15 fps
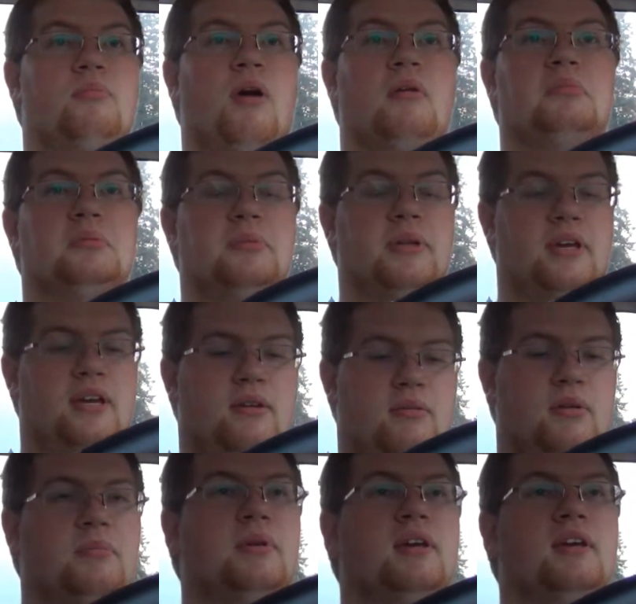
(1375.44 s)
Probably
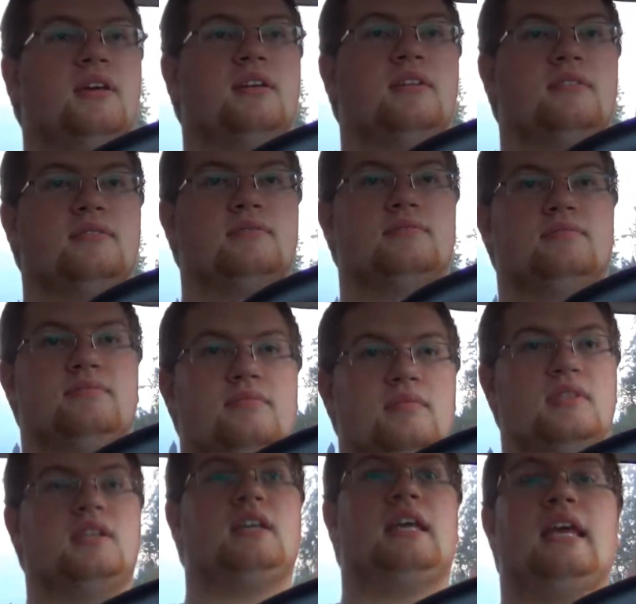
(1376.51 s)
would be
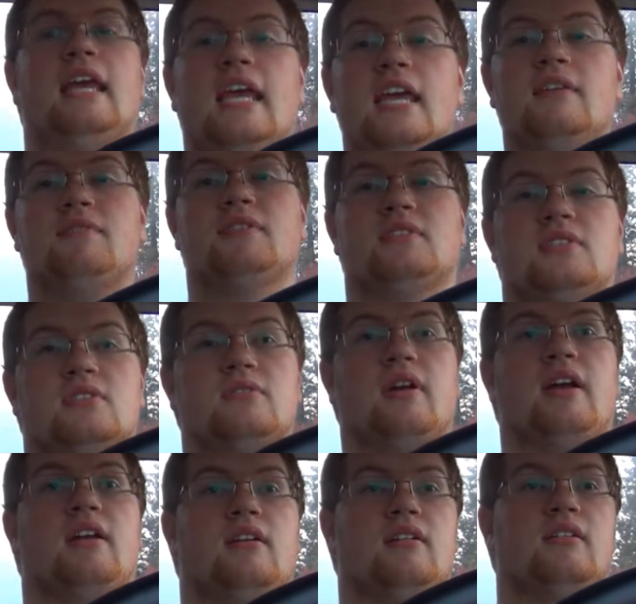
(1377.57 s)
even
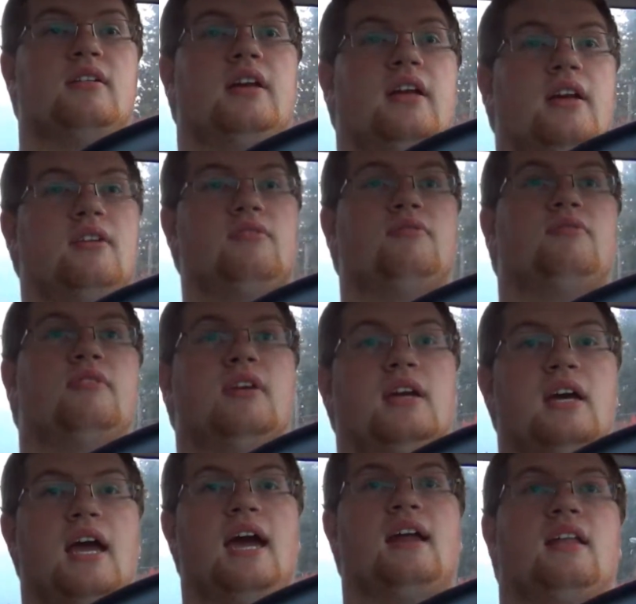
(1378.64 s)
straighter if
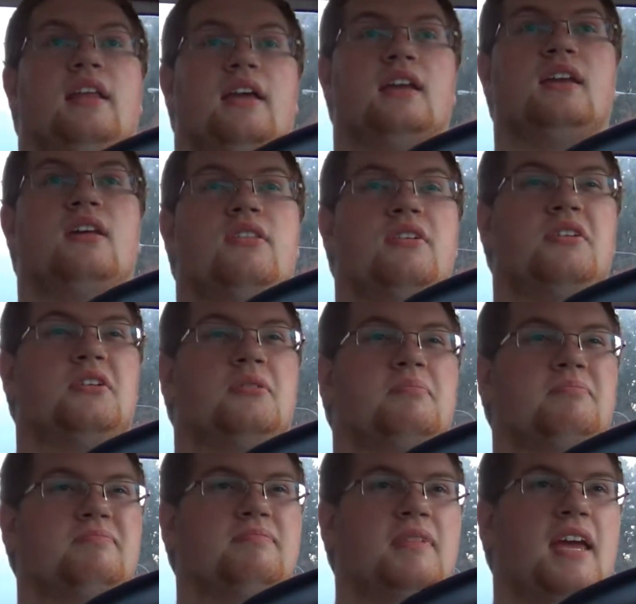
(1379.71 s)
it had like another
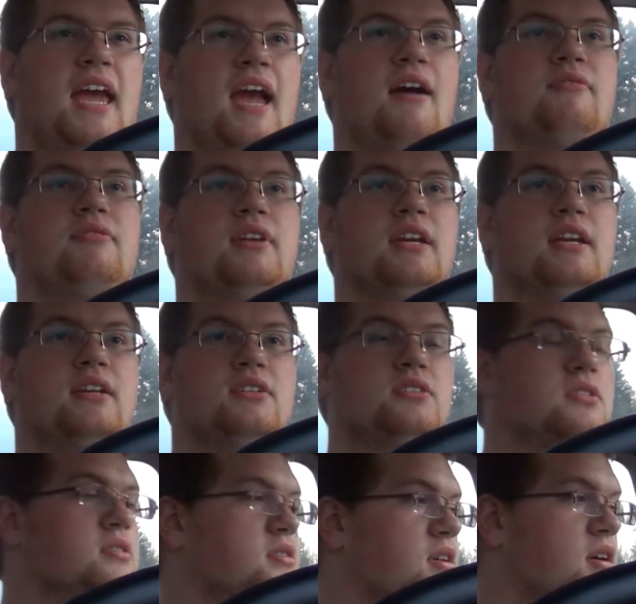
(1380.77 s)
half an
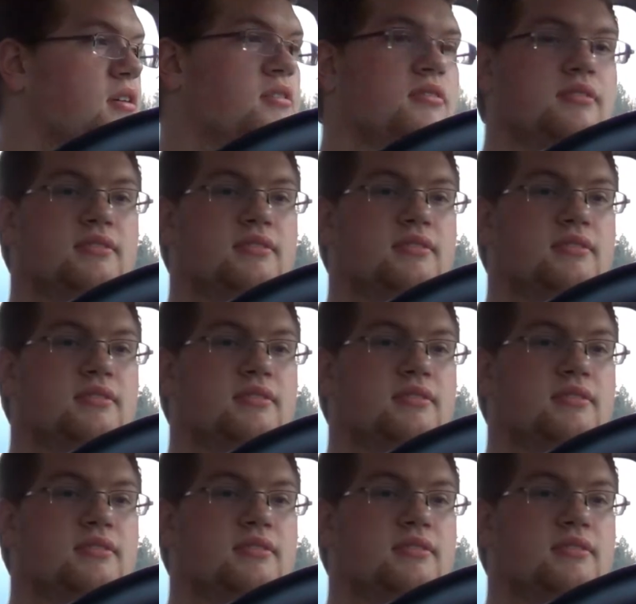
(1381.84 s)
inch or so.